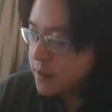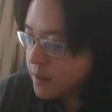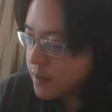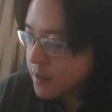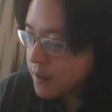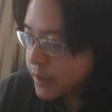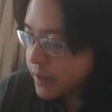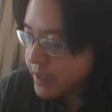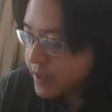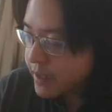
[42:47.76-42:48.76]
my
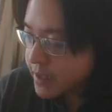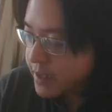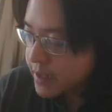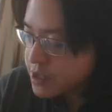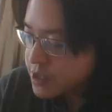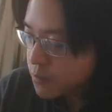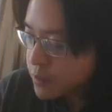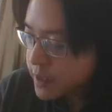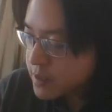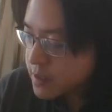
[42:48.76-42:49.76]
kinetic energy
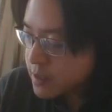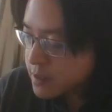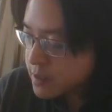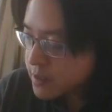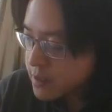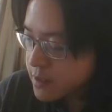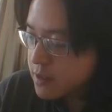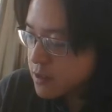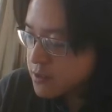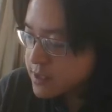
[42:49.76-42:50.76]
operator
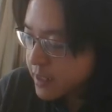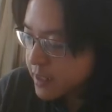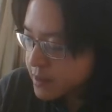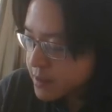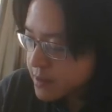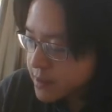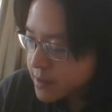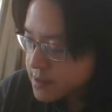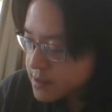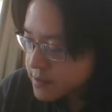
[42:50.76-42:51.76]
looks like
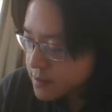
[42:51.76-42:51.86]
this.